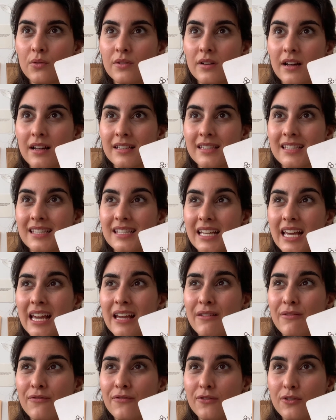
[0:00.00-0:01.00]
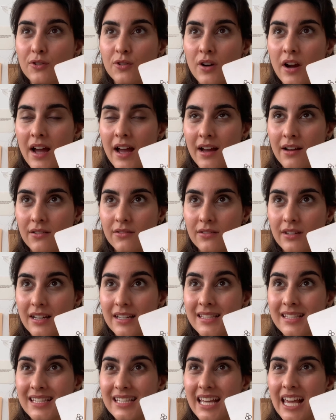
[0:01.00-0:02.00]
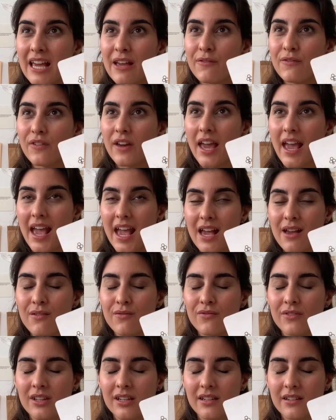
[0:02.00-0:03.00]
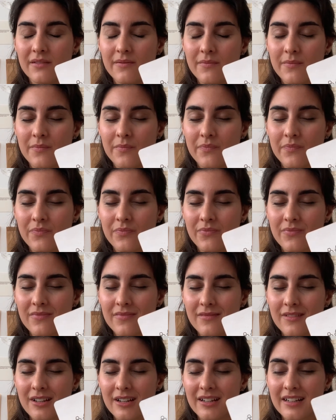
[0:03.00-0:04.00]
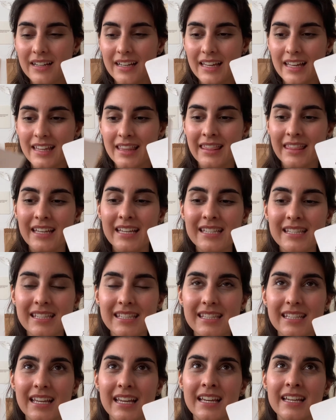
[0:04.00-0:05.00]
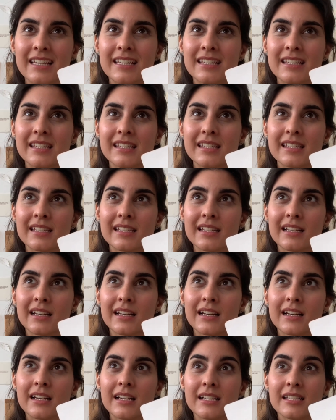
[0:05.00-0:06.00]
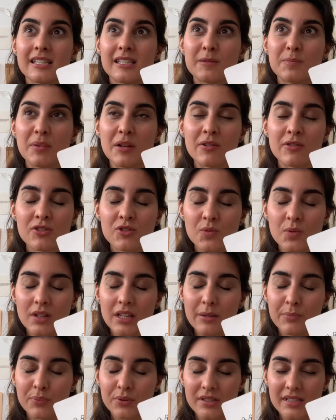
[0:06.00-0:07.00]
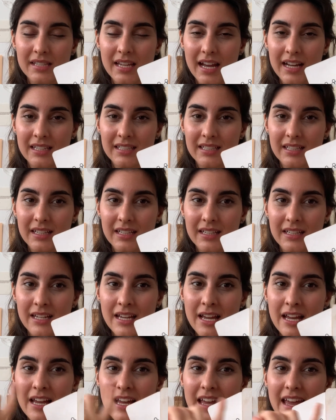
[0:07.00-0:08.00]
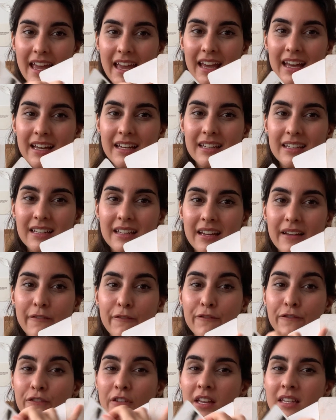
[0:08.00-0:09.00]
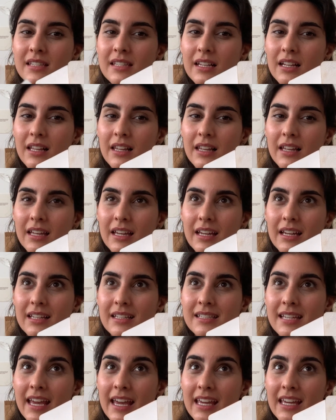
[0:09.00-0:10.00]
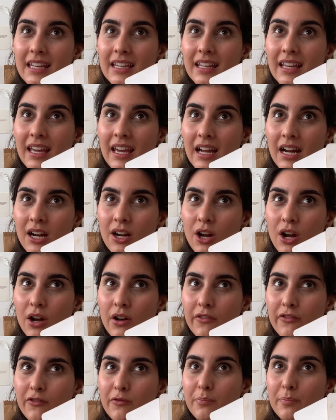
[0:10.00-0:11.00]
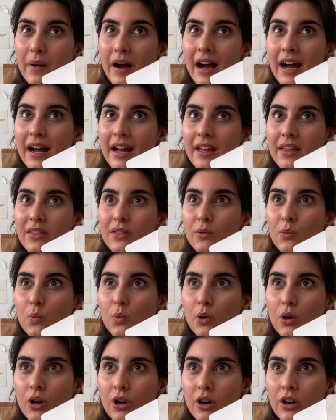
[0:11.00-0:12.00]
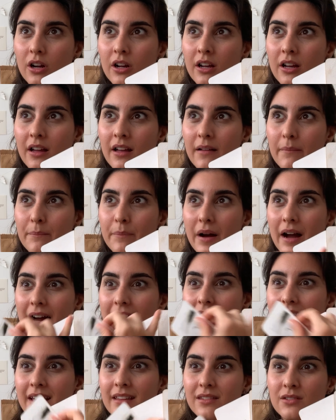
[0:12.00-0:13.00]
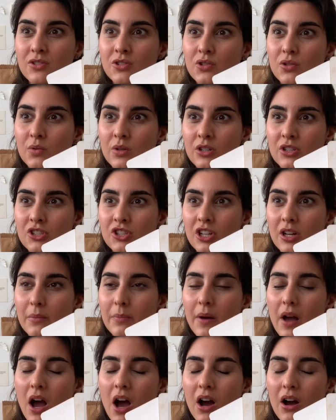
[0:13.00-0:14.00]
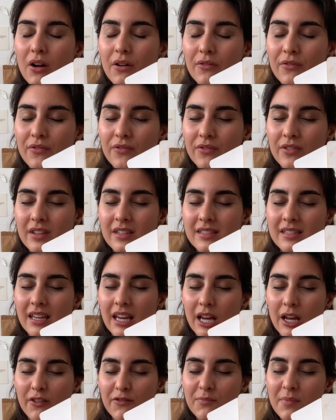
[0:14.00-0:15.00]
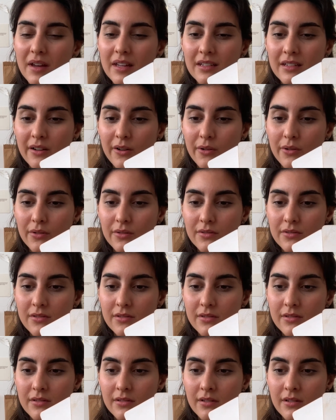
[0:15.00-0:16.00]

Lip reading: a safe ground, a safe haven, this is spiritually protected and physically taken care of by the work, by the stewardship of this King of Pentacles.